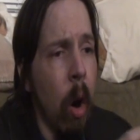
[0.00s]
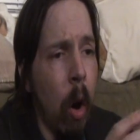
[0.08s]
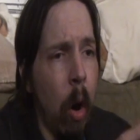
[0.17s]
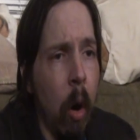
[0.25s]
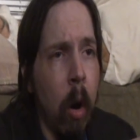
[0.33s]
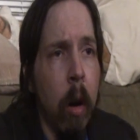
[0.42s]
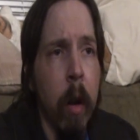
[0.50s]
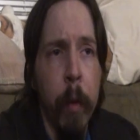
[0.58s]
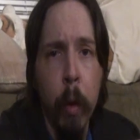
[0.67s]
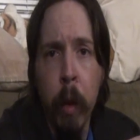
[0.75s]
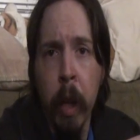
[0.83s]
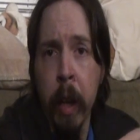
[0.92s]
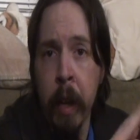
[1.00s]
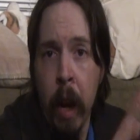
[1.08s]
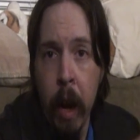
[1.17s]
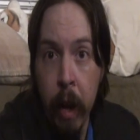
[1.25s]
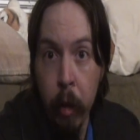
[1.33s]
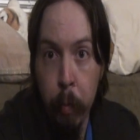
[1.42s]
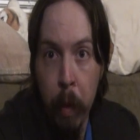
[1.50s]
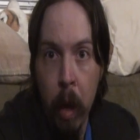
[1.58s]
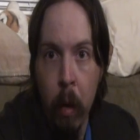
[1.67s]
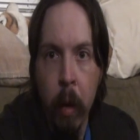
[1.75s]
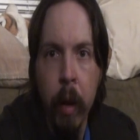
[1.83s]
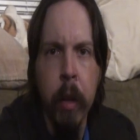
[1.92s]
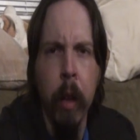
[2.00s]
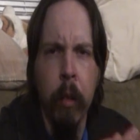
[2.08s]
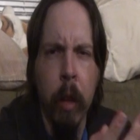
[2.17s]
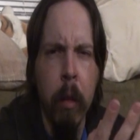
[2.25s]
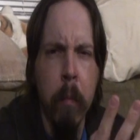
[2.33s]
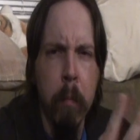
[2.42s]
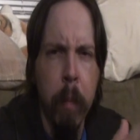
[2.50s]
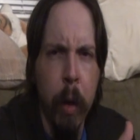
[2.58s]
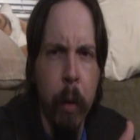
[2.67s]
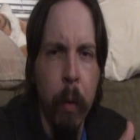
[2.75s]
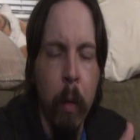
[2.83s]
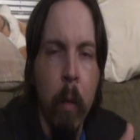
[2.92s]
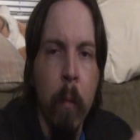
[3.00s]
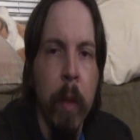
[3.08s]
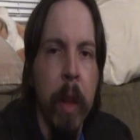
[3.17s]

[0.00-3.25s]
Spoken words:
Or if you get an ice power, you turn blue.